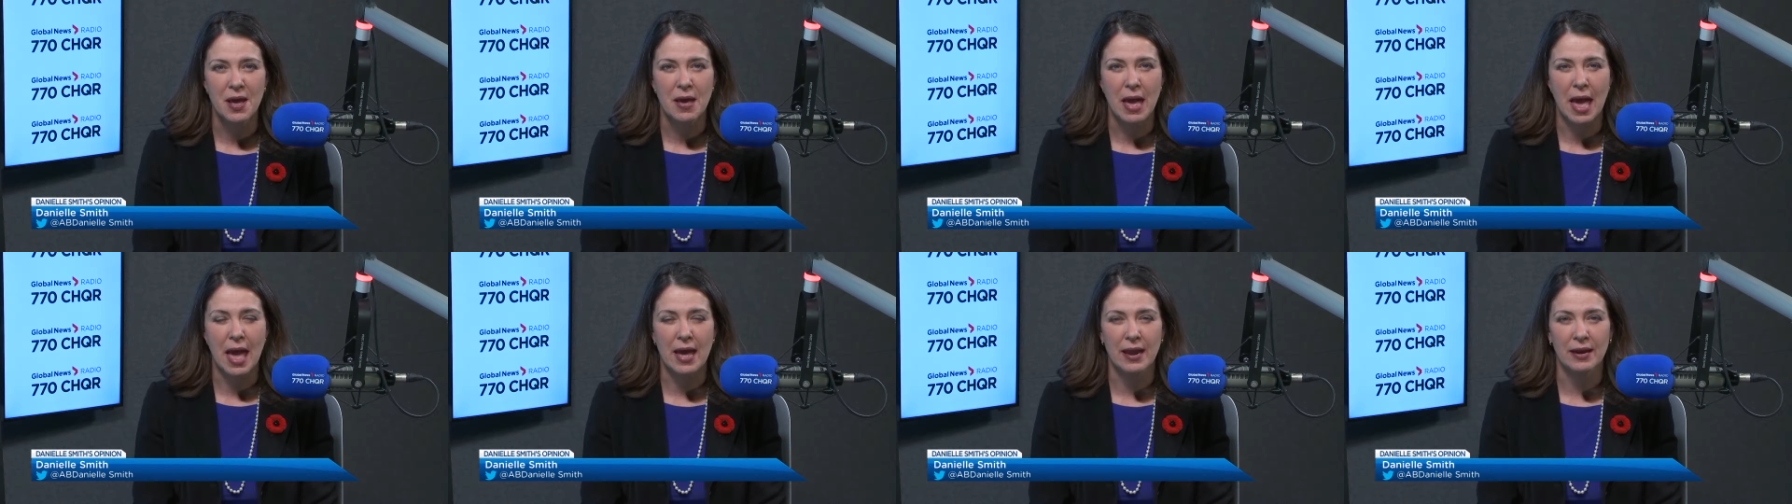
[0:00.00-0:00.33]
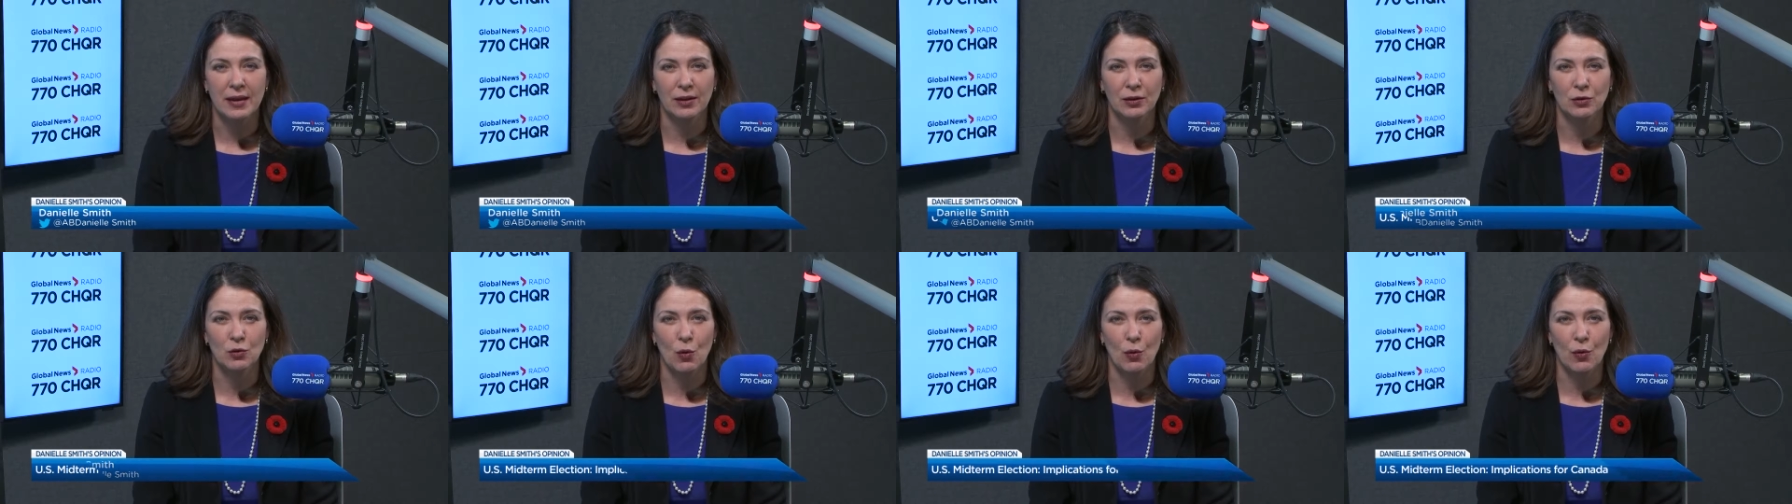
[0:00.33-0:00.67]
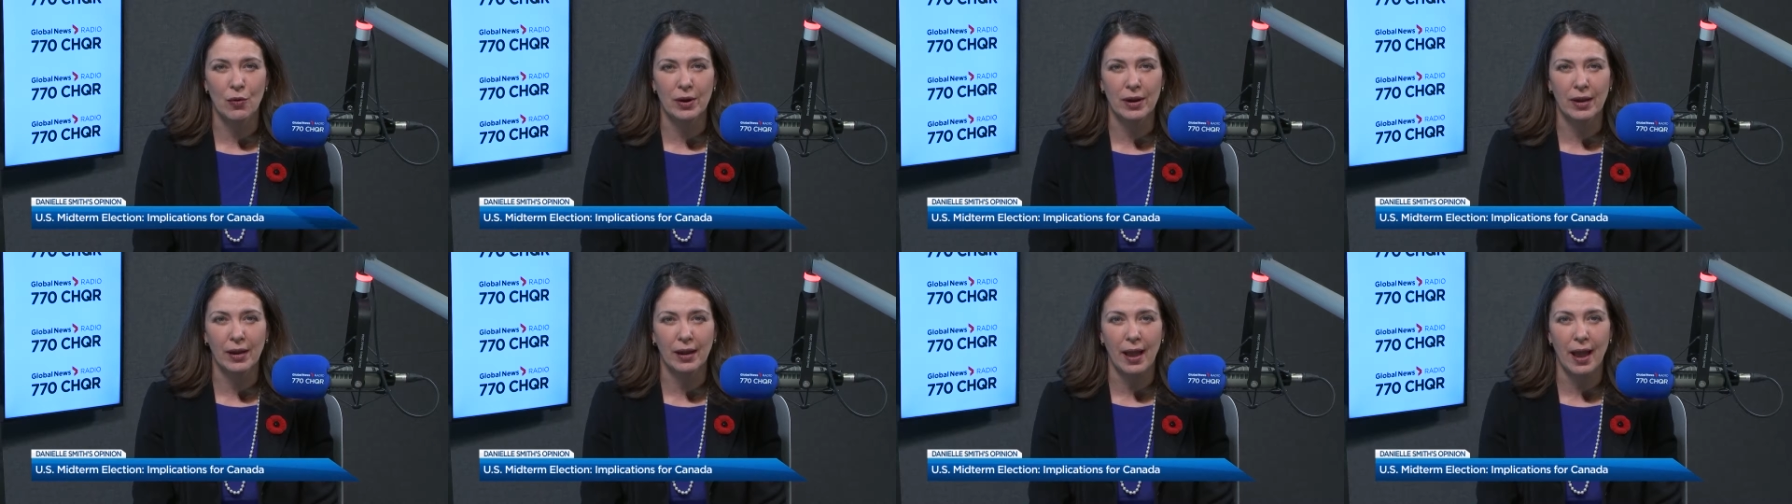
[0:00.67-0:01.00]
and
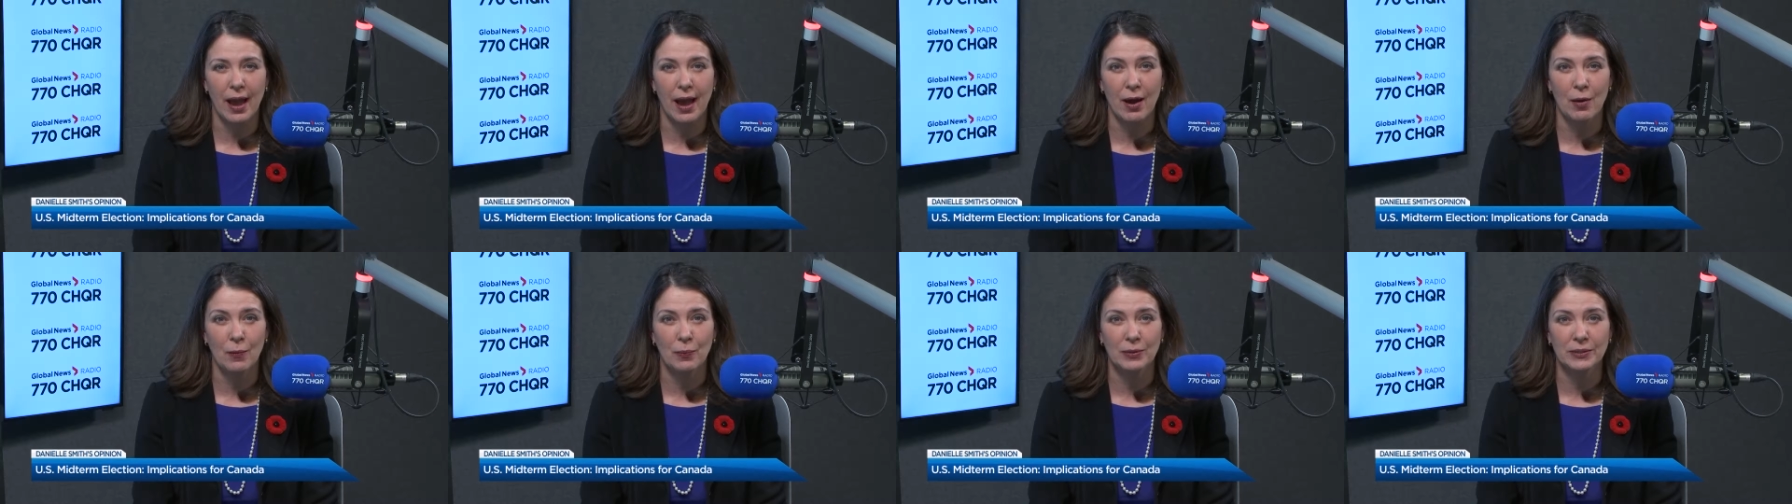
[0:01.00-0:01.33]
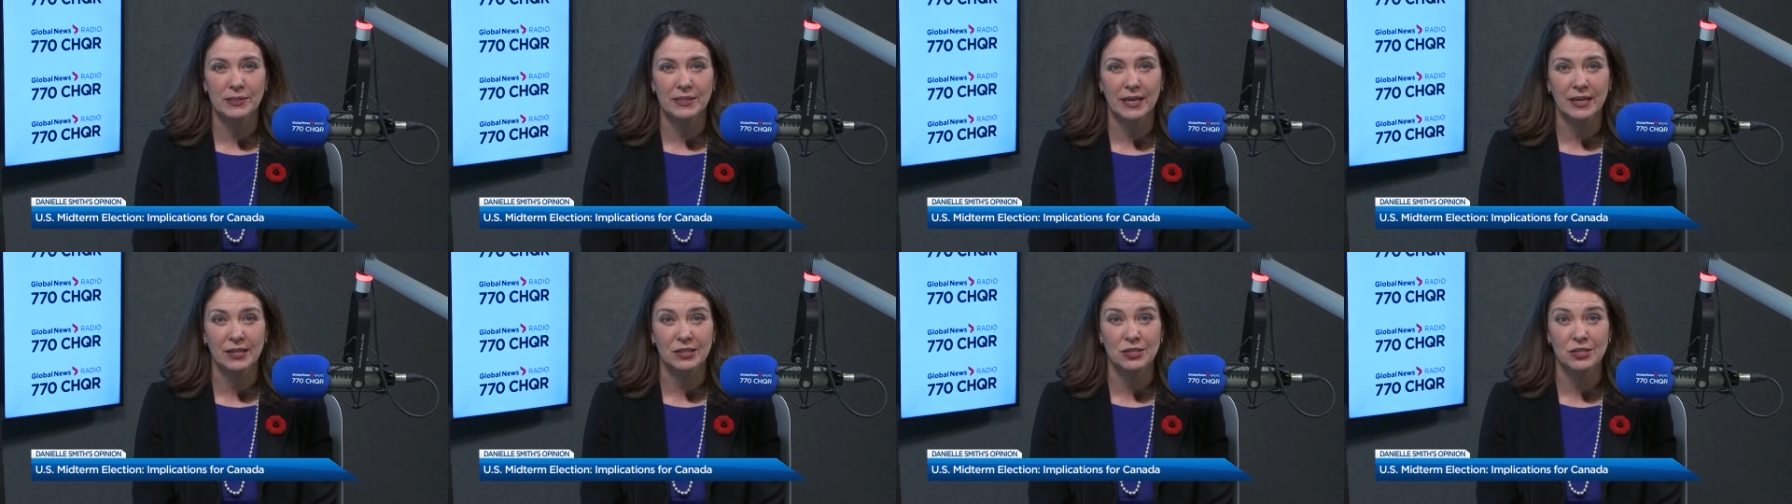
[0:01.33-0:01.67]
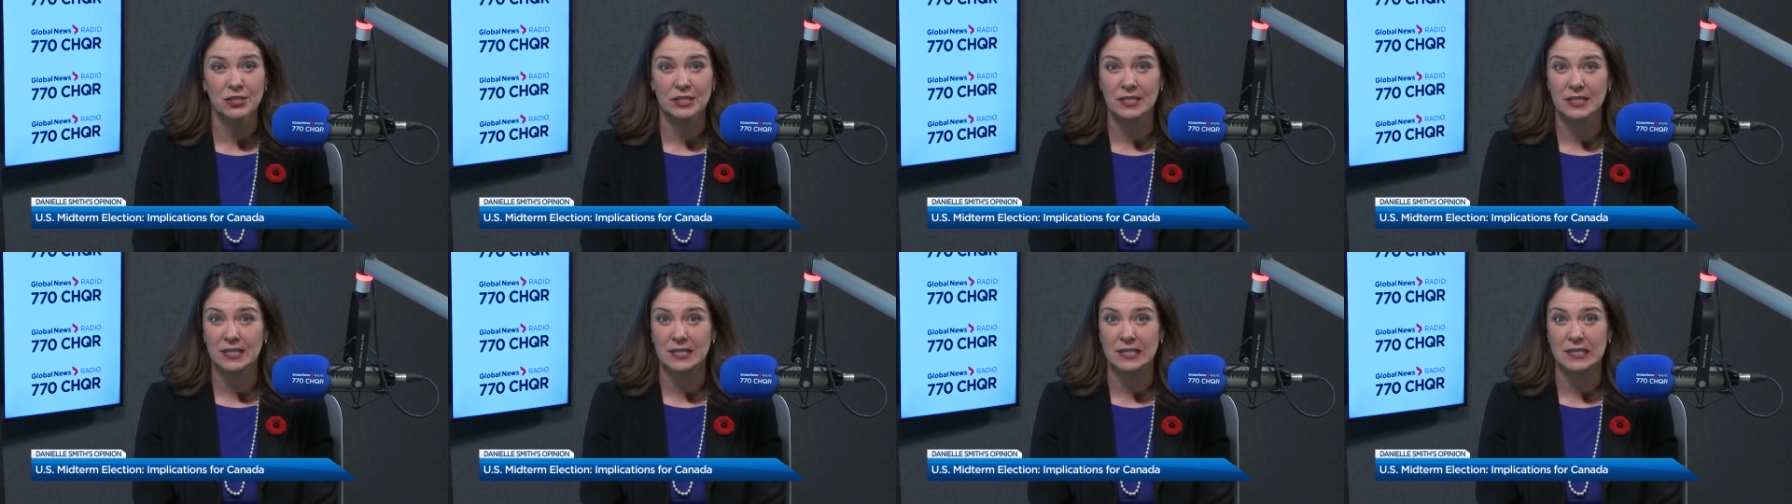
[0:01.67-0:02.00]
ignoring how
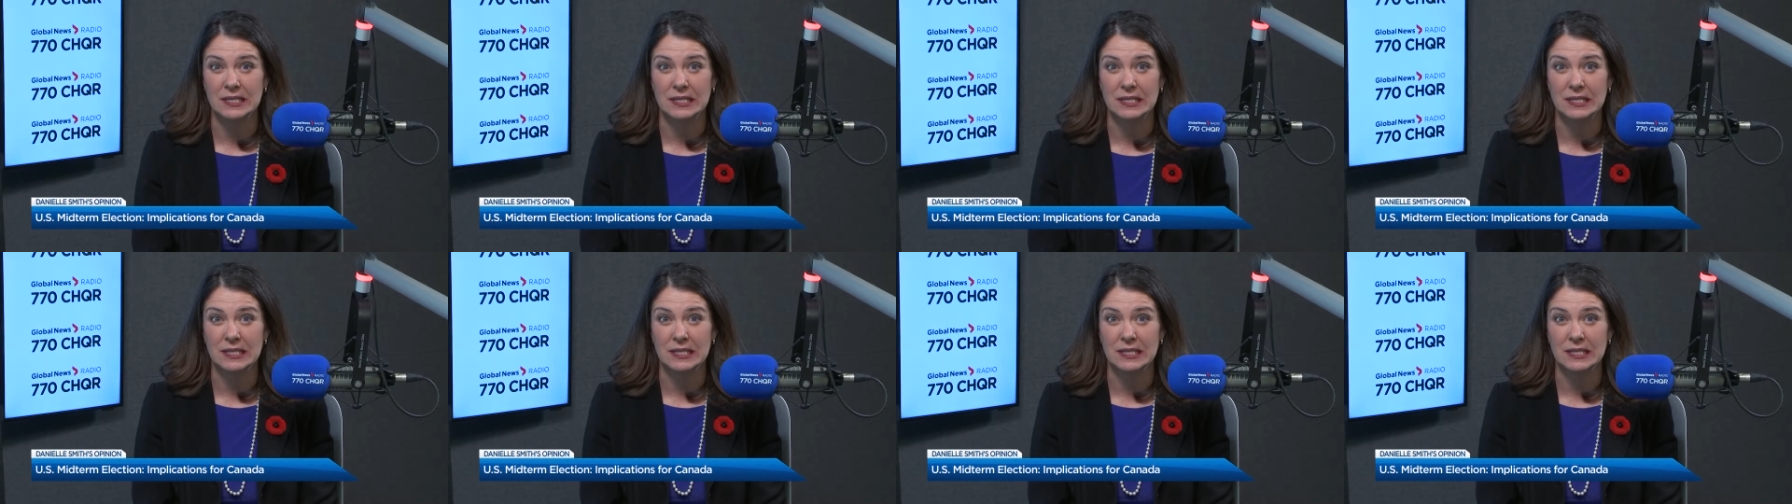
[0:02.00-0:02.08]
protectionist the